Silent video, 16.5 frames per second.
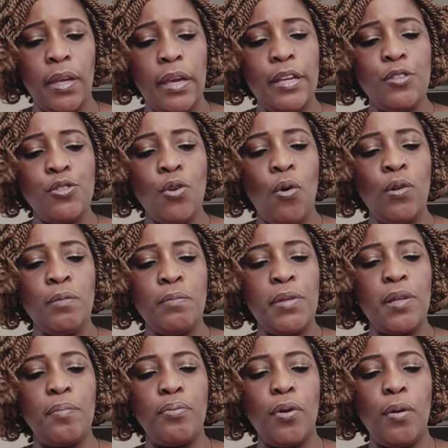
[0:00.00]
He told me
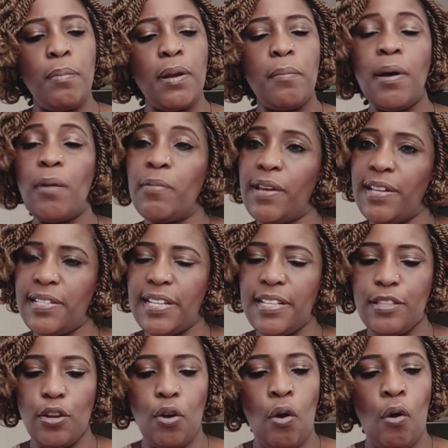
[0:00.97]
the problem and we
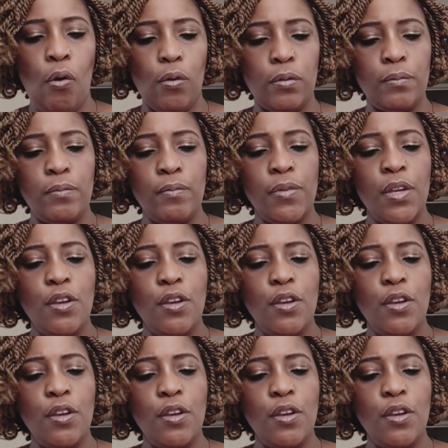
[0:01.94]
ended the call.